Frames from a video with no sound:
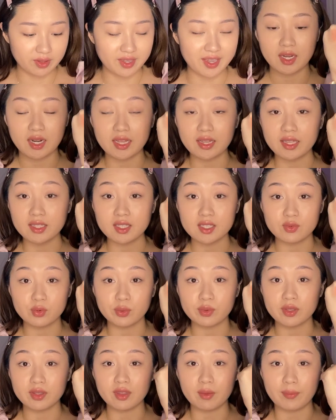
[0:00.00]
And I like this
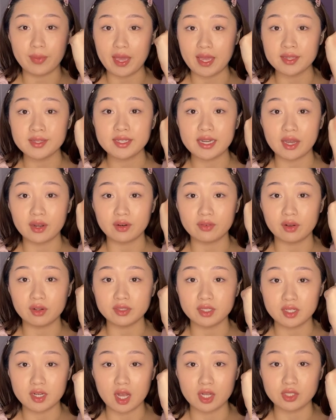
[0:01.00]
formula the best out of all
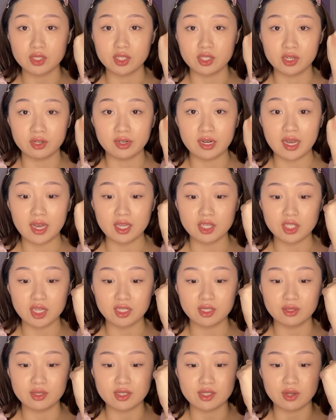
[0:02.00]
NATASHA Denona
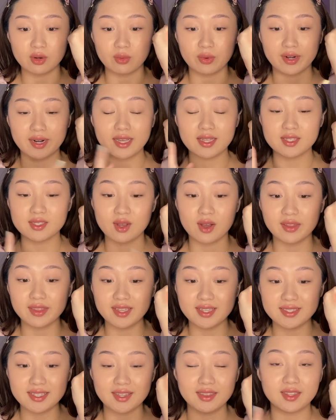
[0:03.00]
eyeshadows. So when I saw
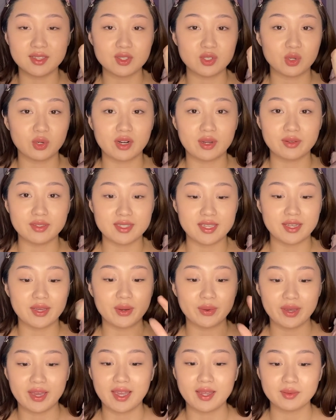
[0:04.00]
these in the store, I was like,
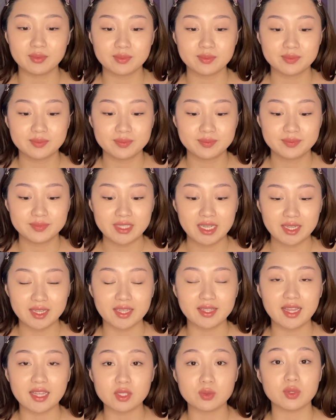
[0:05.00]
okay,
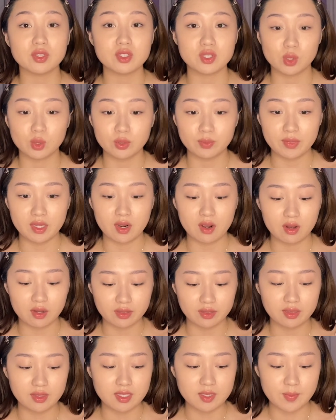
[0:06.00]
like that's what sold me
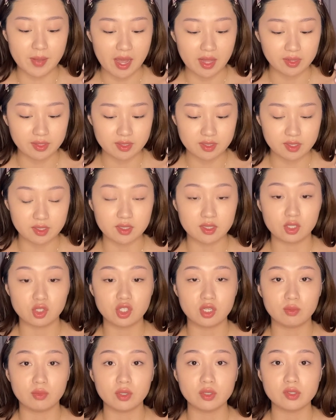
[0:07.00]
on these palettes, because the
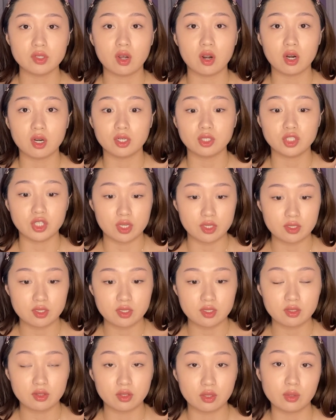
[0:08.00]
shimmers are
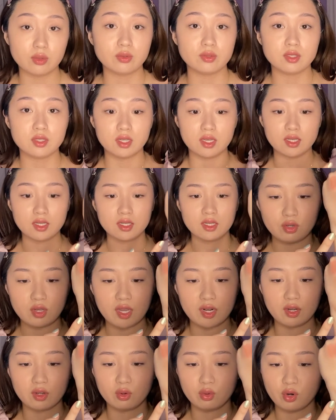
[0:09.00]
just those like
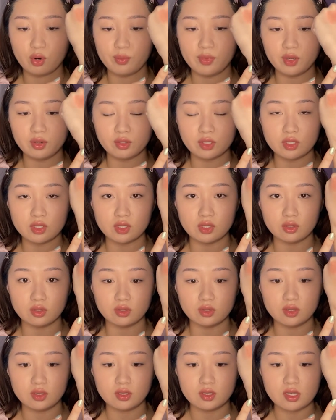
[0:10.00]
kind of chroma
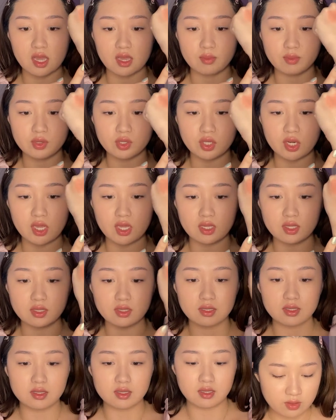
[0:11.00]
crystal type
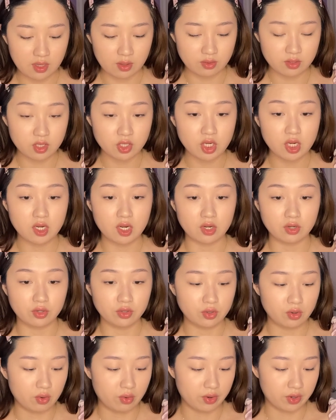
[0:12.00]
shades. That was the shade Inner
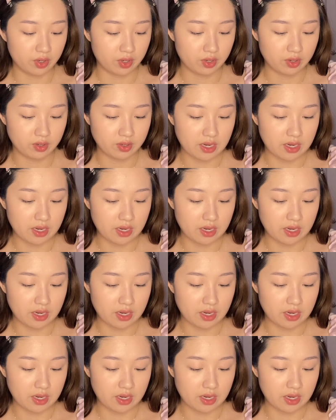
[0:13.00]
Corner.